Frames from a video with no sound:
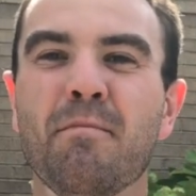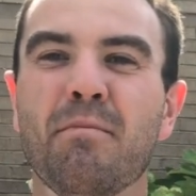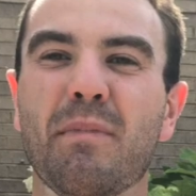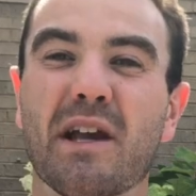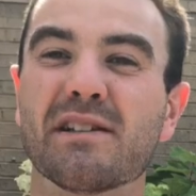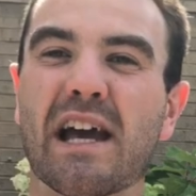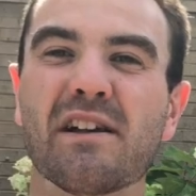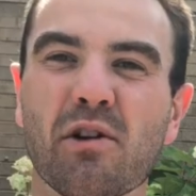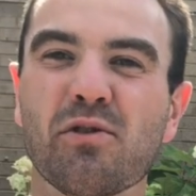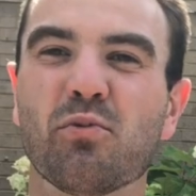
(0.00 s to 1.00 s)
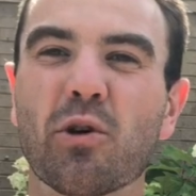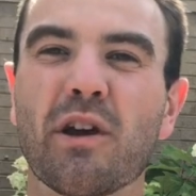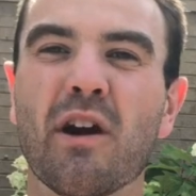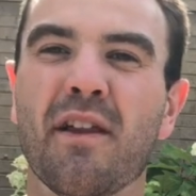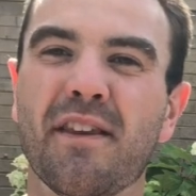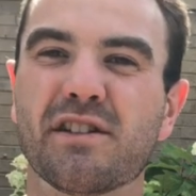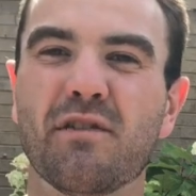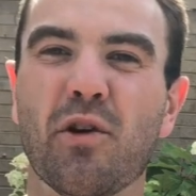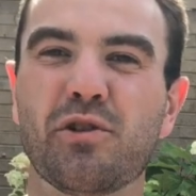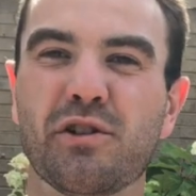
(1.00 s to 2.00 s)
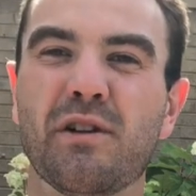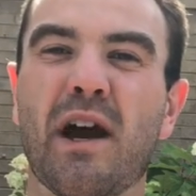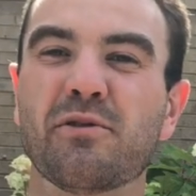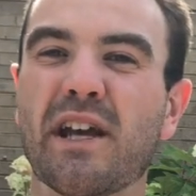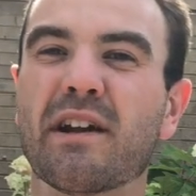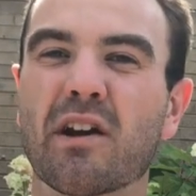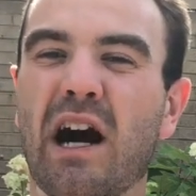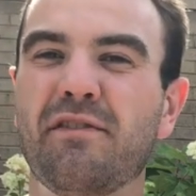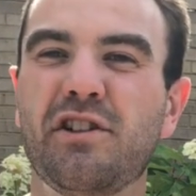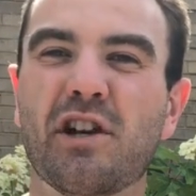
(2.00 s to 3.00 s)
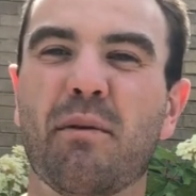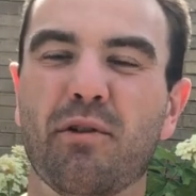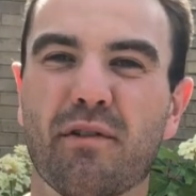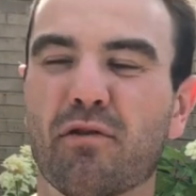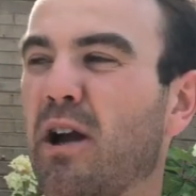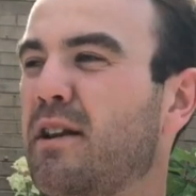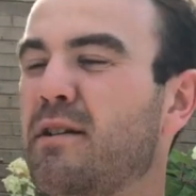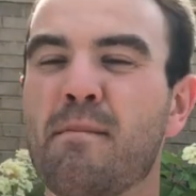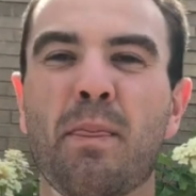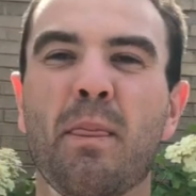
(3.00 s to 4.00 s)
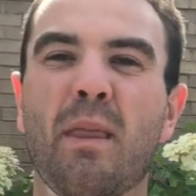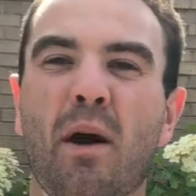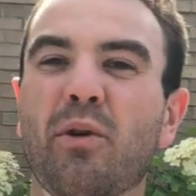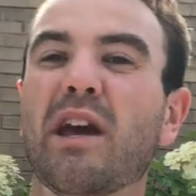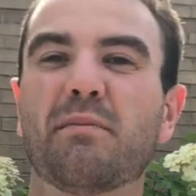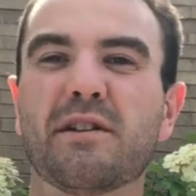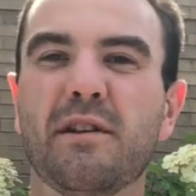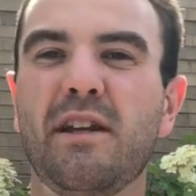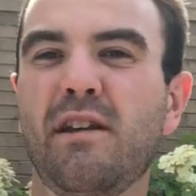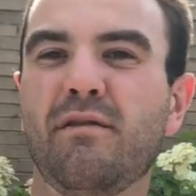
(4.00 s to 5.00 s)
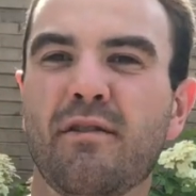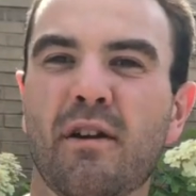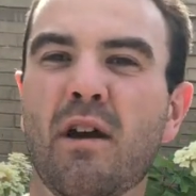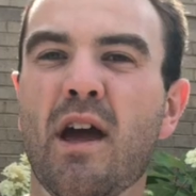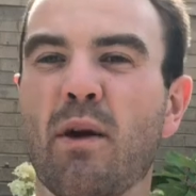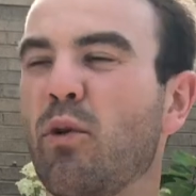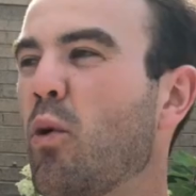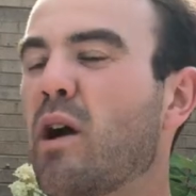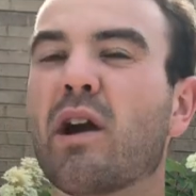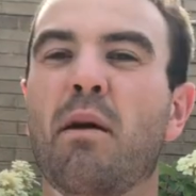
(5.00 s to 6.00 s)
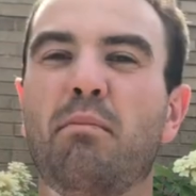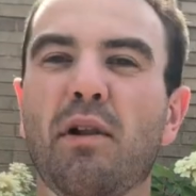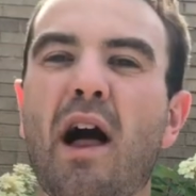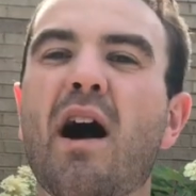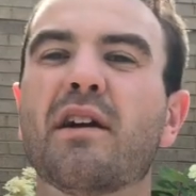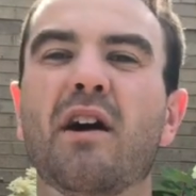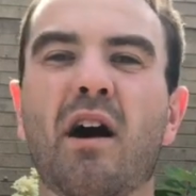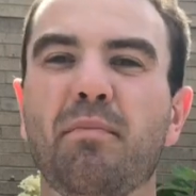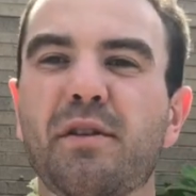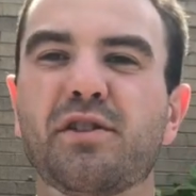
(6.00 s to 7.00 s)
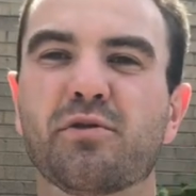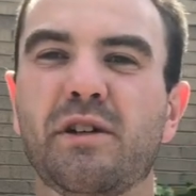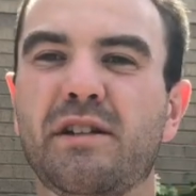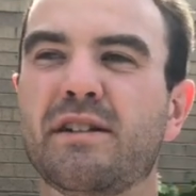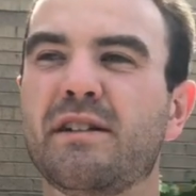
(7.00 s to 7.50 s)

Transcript: Because as I was working on this devotion, I was at a coffee shop with a friend, and we get up to leave, and we walk a block up the street,